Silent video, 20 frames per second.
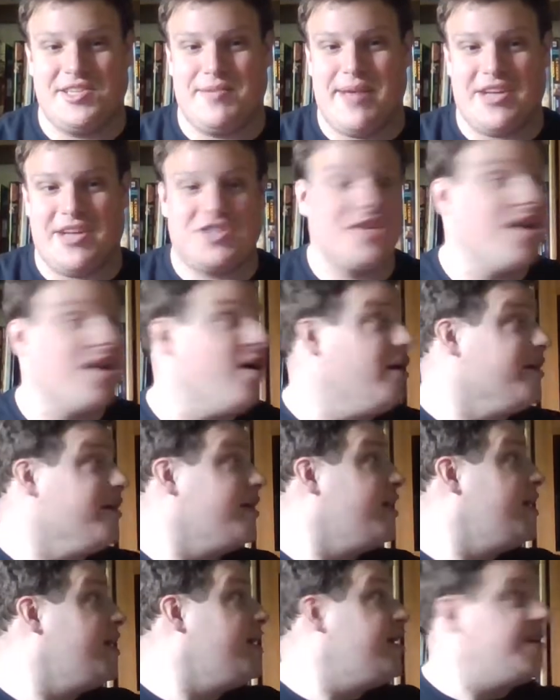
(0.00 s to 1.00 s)
and I'm actually on
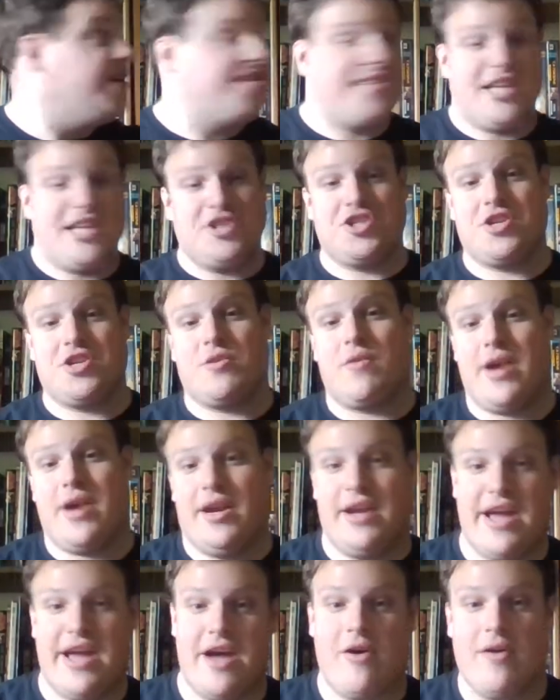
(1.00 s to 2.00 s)
Ascension
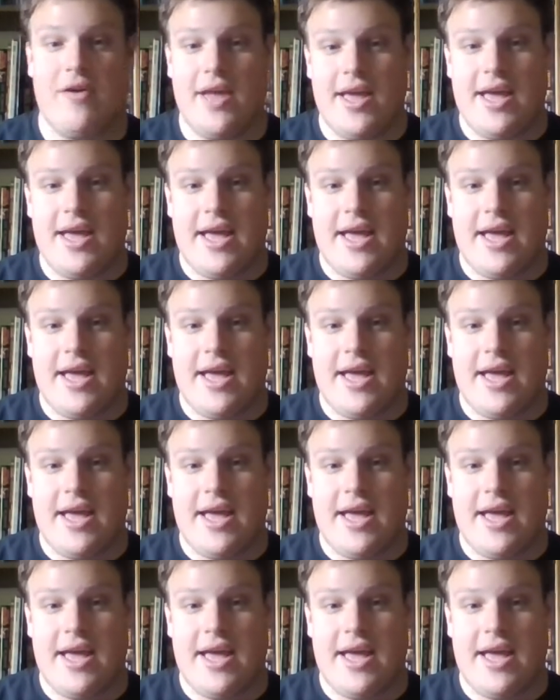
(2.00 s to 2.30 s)
right now.